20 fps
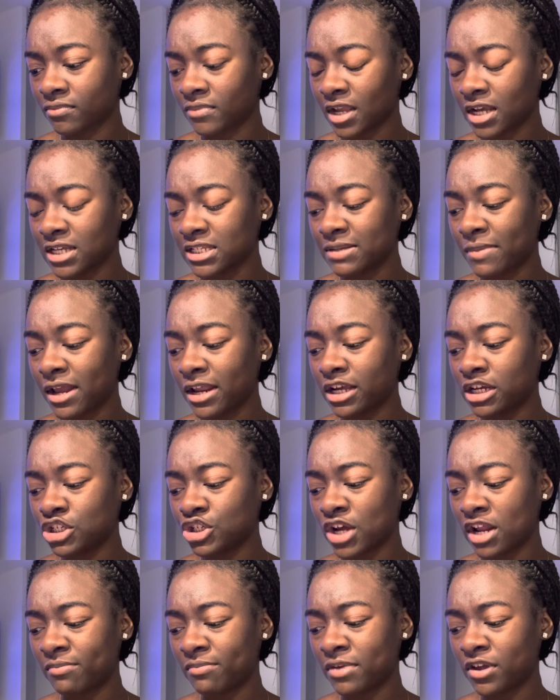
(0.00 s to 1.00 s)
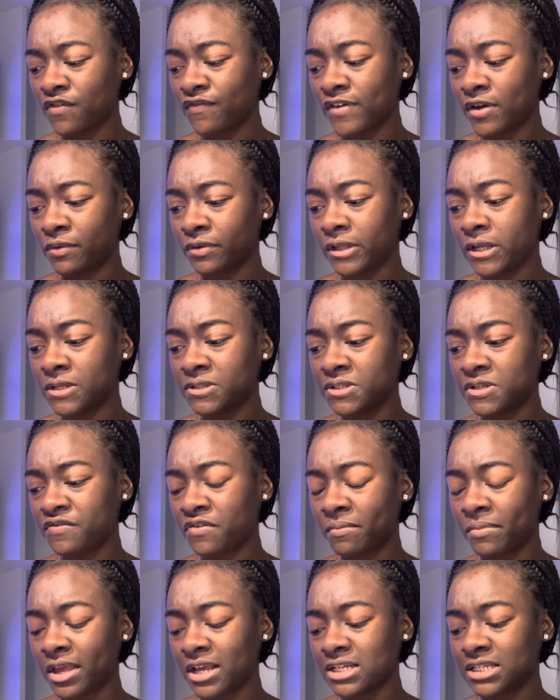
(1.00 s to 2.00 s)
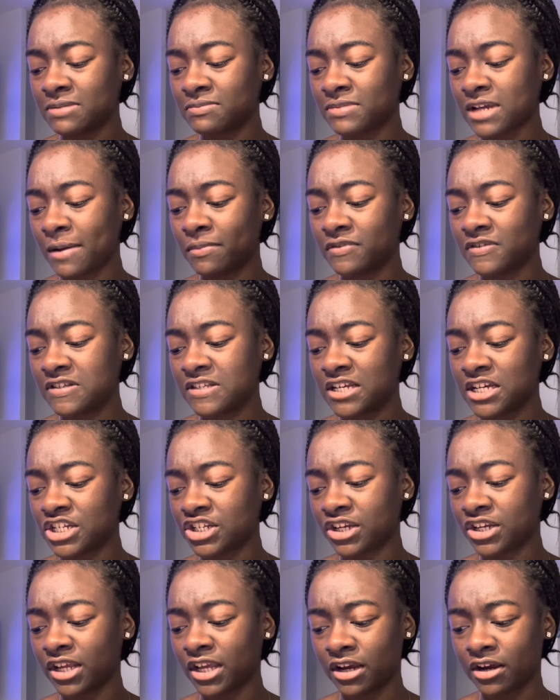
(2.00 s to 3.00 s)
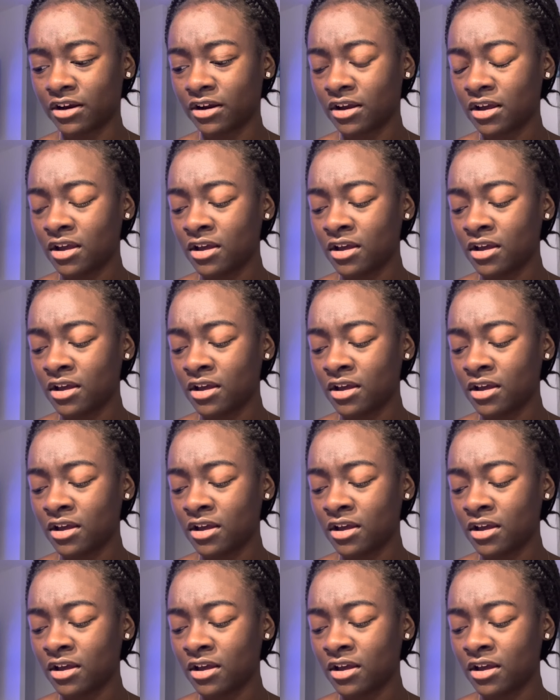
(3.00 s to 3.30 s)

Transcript: And somebody here trying to make you feel guilty for making some type of decision here